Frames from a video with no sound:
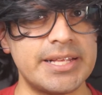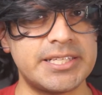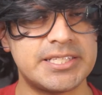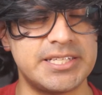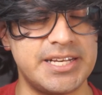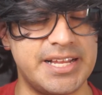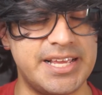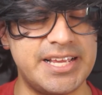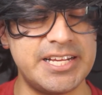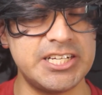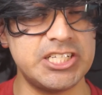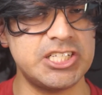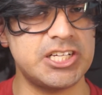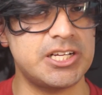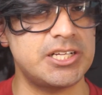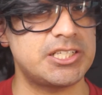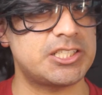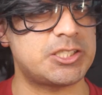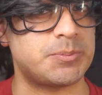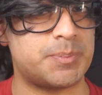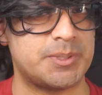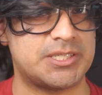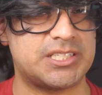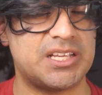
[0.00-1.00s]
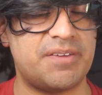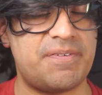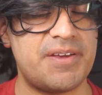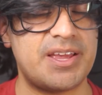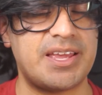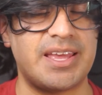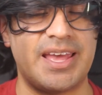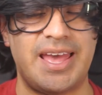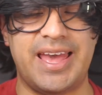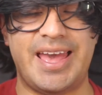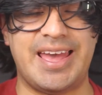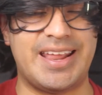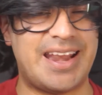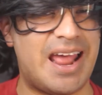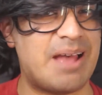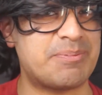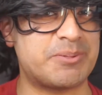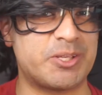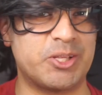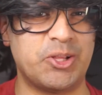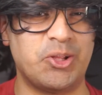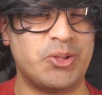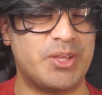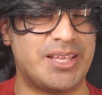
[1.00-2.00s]
It's niche, specific, and
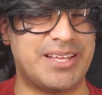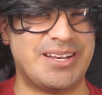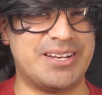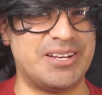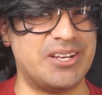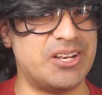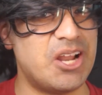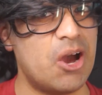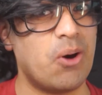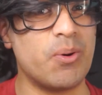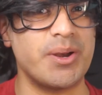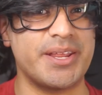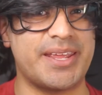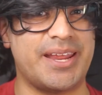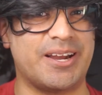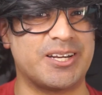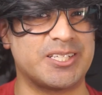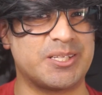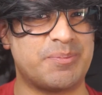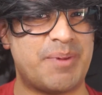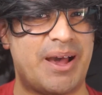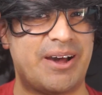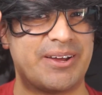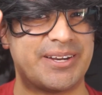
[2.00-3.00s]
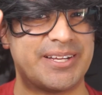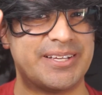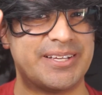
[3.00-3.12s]
absolutely no one cares about